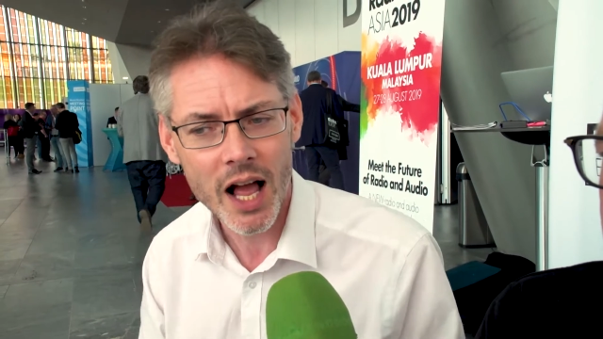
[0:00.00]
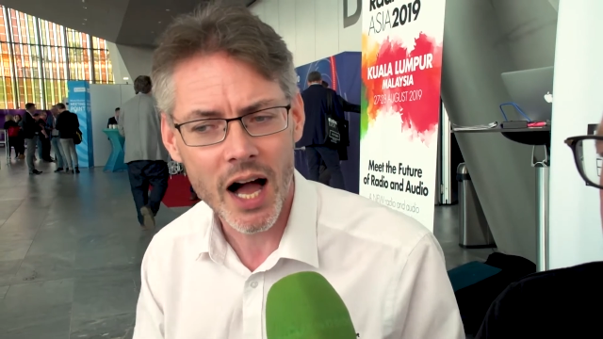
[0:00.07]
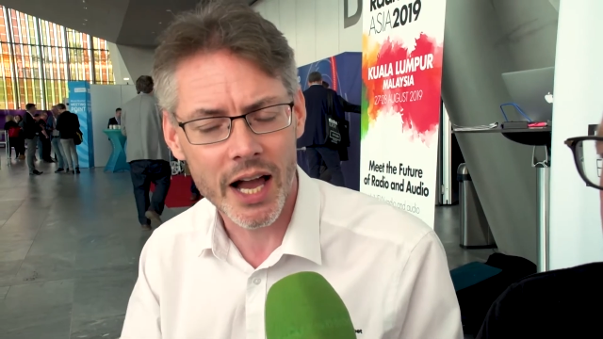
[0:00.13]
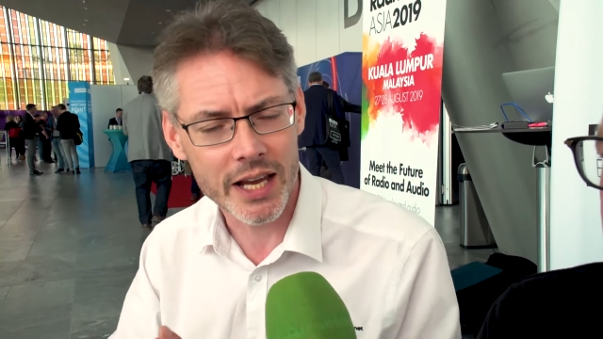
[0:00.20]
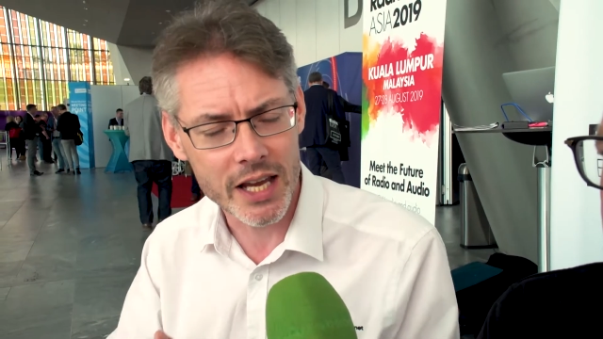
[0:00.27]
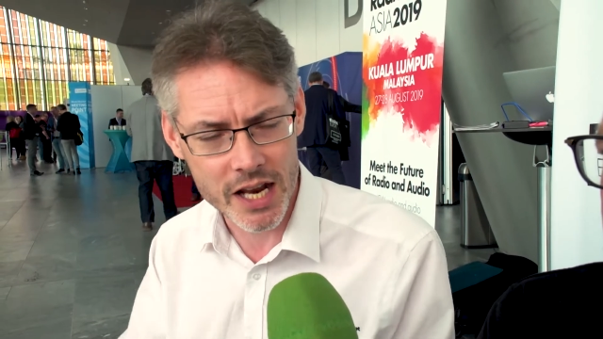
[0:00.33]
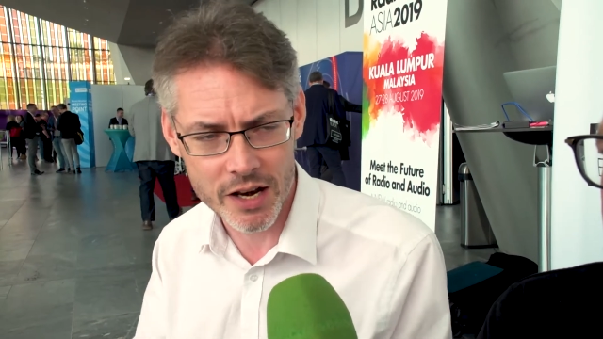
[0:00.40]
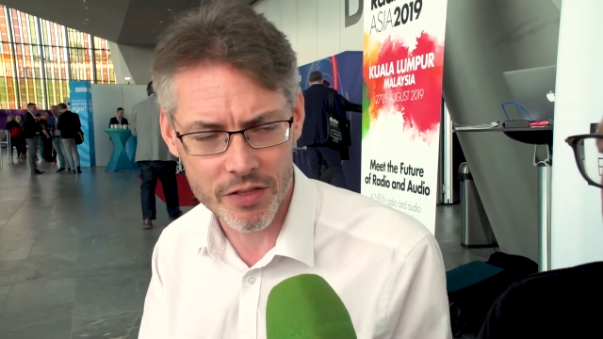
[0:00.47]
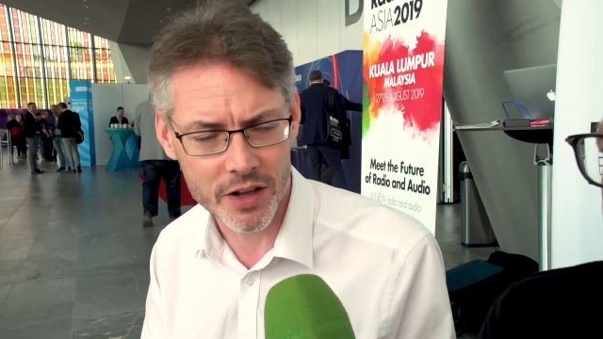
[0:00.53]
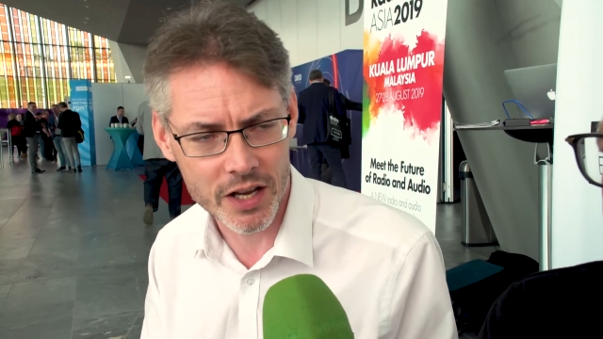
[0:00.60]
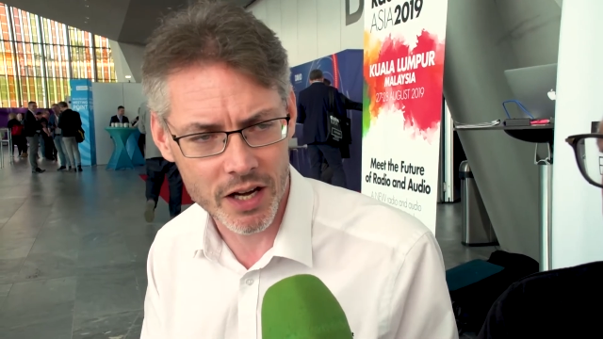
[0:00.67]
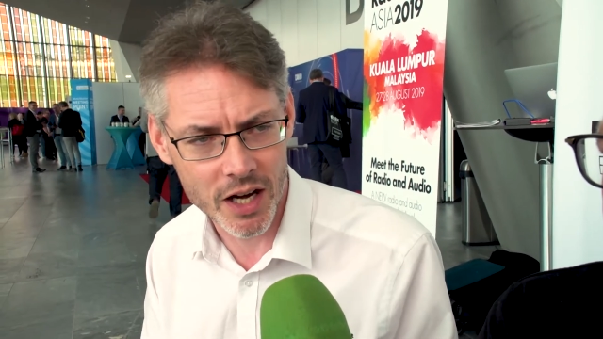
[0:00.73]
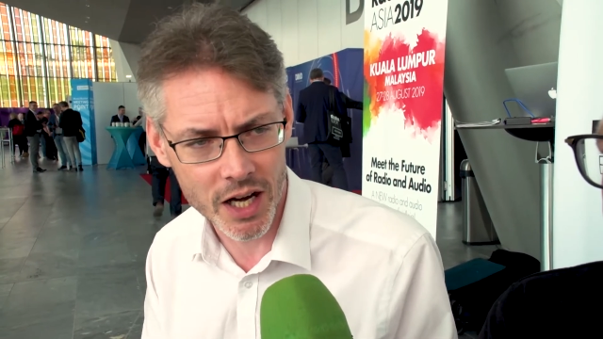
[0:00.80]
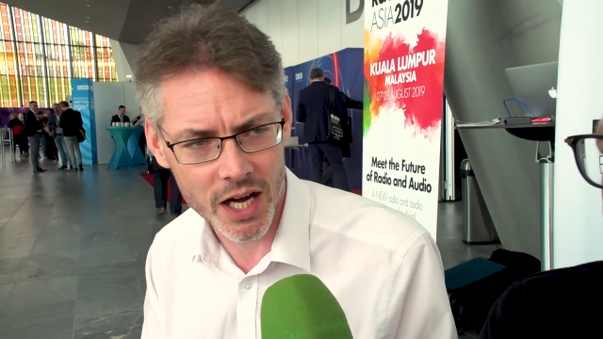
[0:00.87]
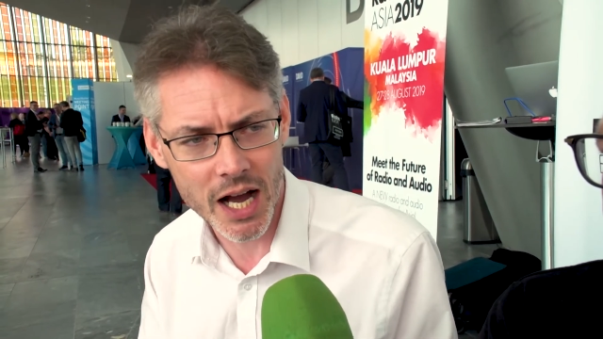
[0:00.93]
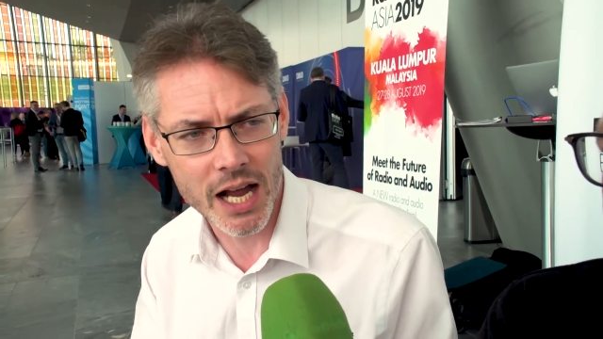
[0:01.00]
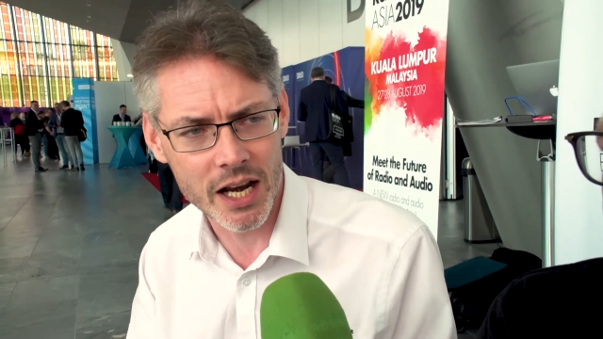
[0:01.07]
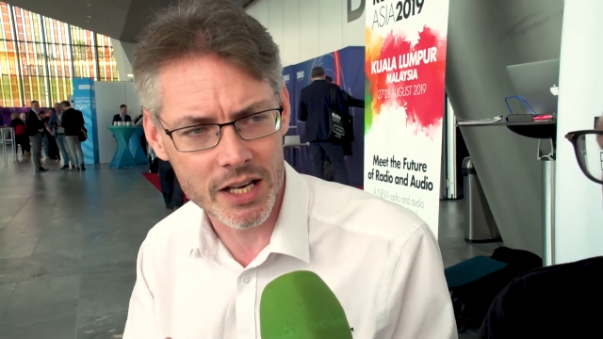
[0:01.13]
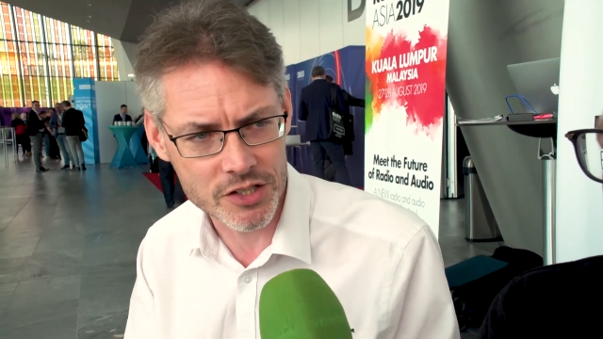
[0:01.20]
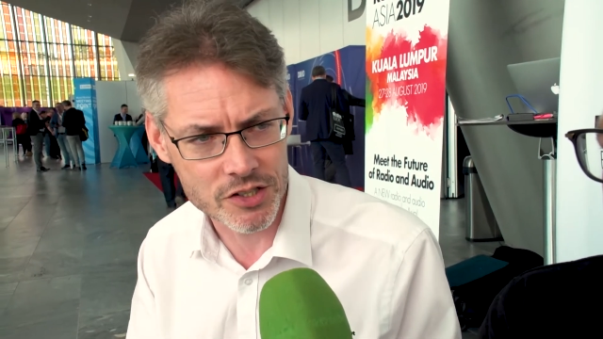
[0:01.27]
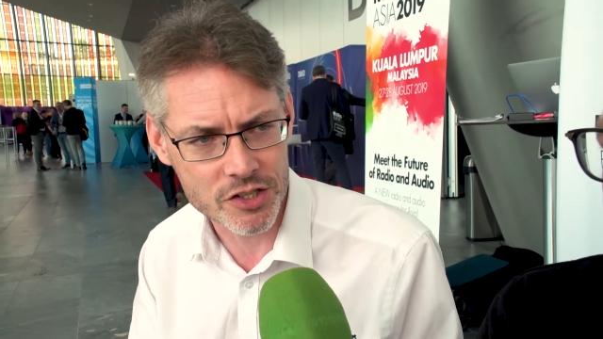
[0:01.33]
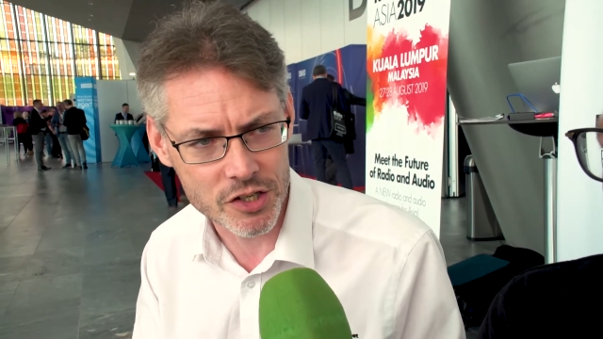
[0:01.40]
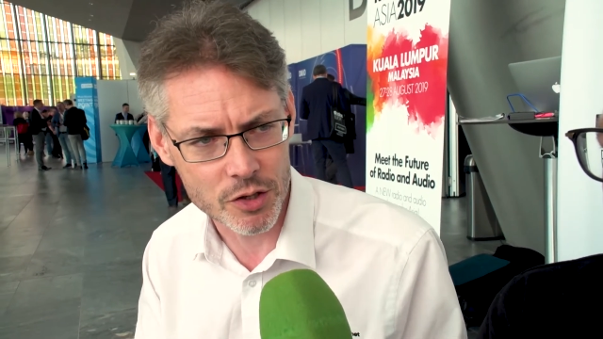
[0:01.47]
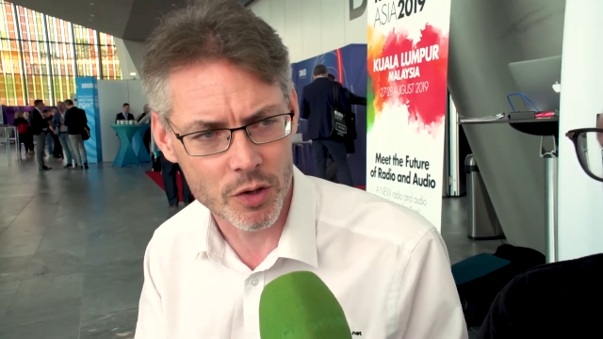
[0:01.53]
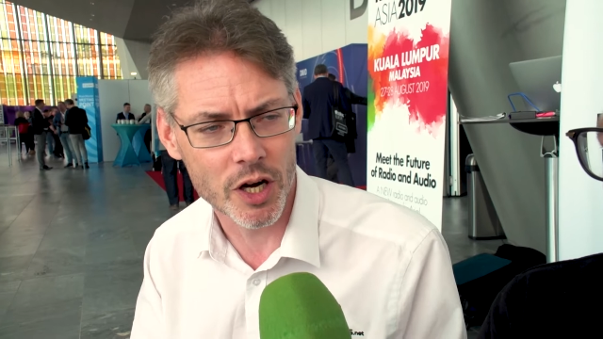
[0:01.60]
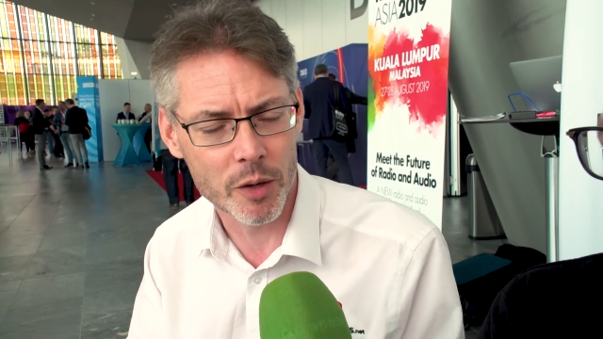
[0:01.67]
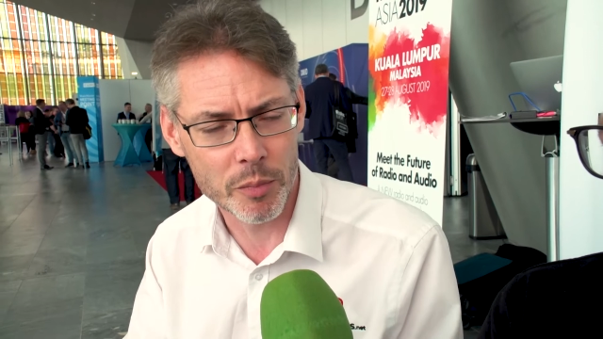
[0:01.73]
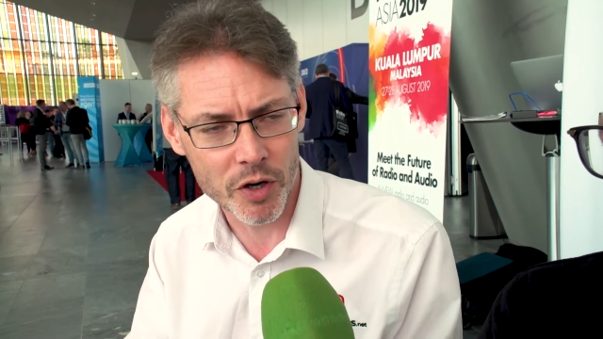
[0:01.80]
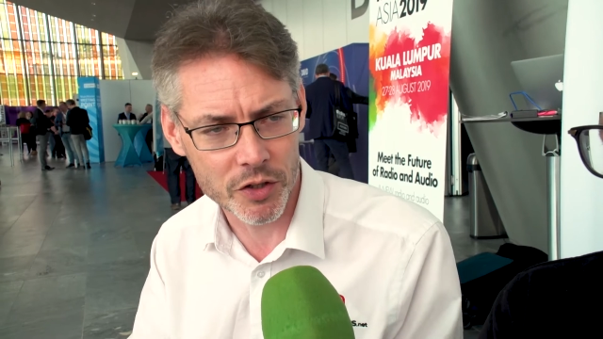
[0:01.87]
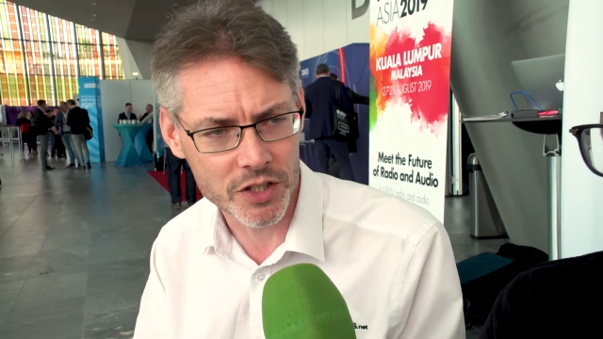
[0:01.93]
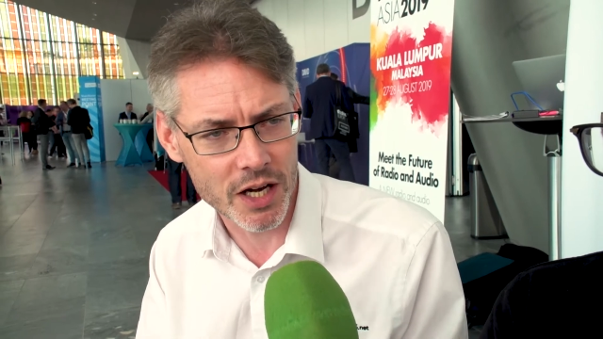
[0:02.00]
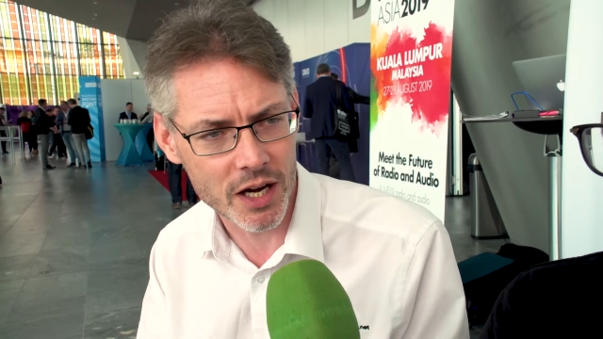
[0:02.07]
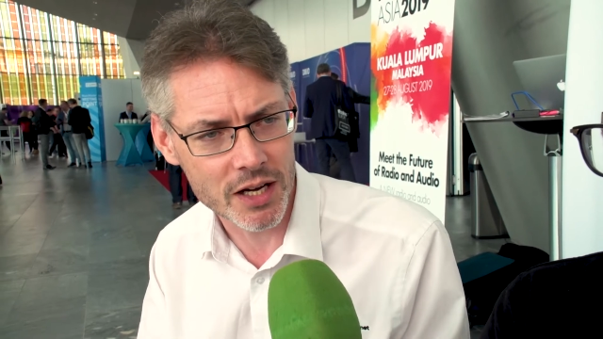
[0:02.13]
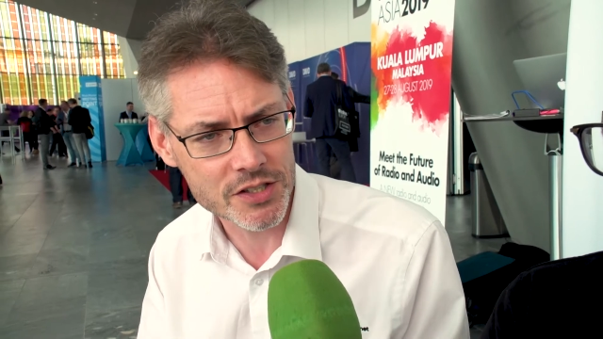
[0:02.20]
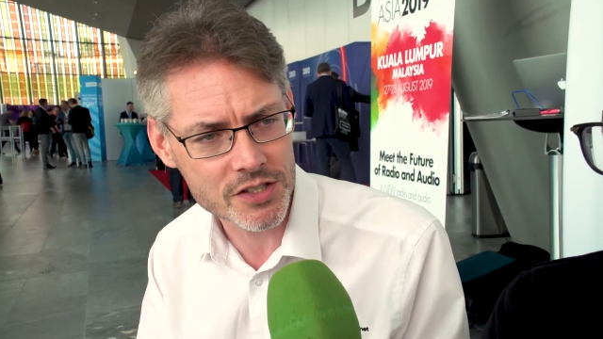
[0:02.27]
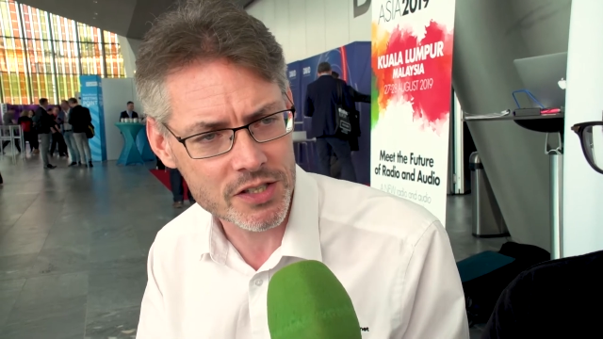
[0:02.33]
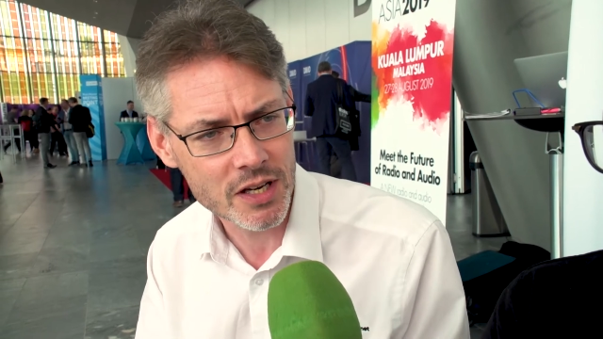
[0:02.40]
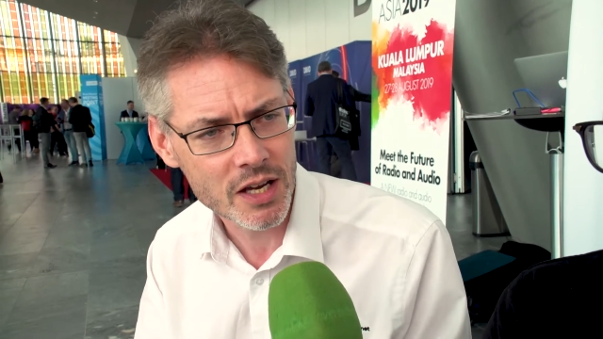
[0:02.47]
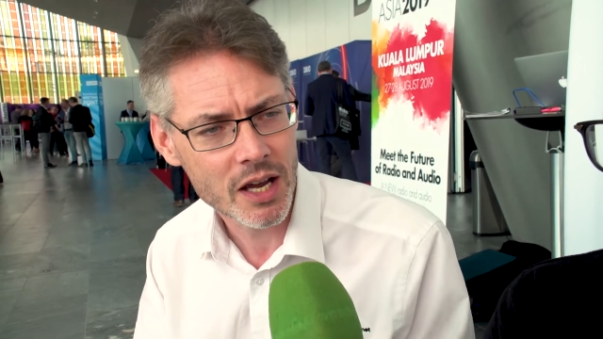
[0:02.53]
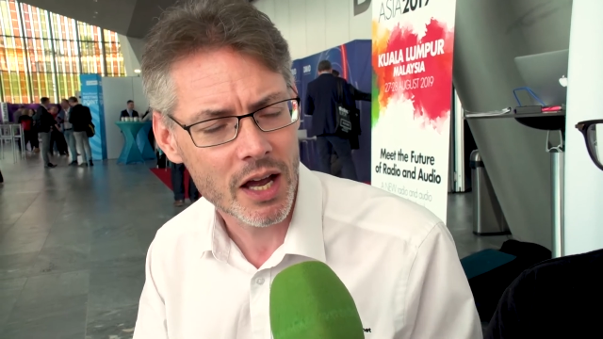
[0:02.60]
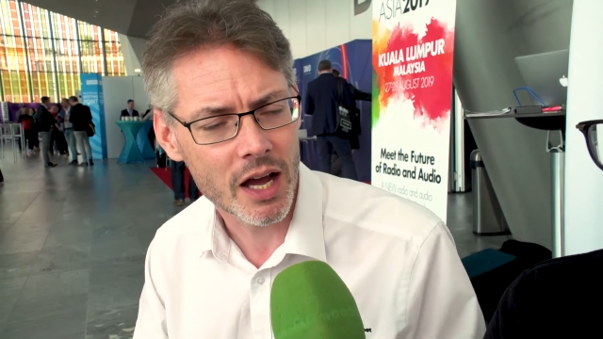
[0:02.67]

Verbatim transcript: I get in the car, I listen to a podcast